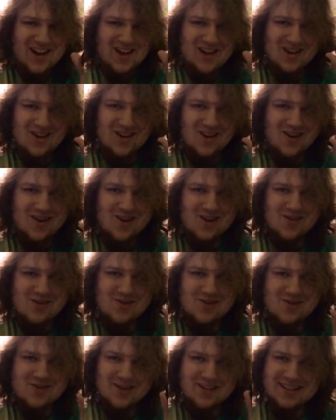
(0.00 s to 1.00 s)

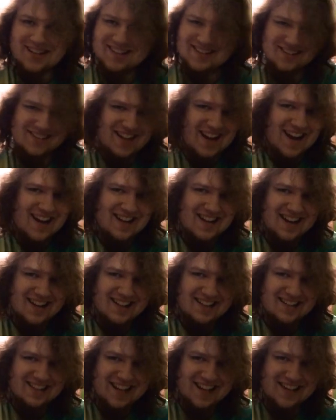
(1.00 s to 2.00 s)
Longhorn, 99
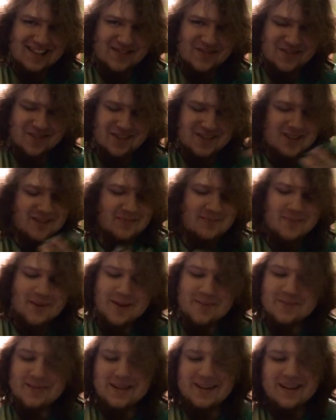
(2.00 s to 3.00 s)
cents for this
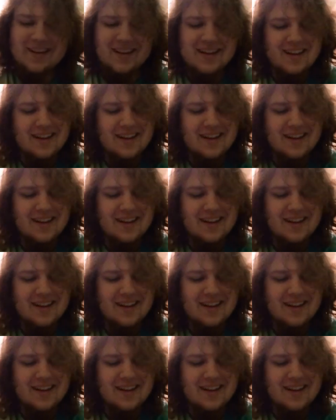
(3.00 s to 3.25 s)
puppy.